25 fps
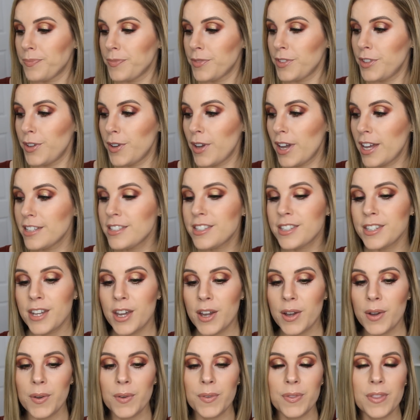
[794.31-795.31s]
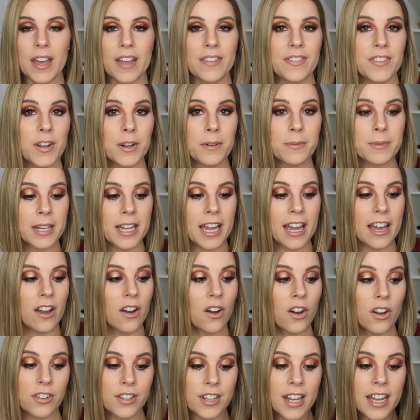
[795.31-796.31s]
you guys know that the Urban Decay
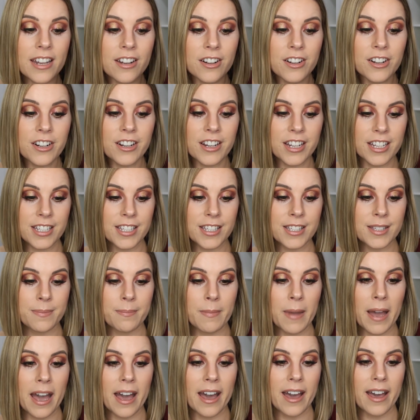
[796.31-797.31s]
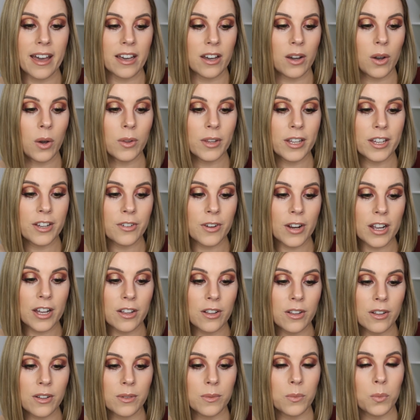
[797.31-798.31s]
All Nighter is my holy
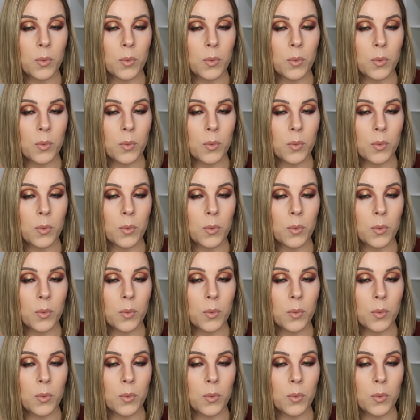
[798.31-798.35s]
grail,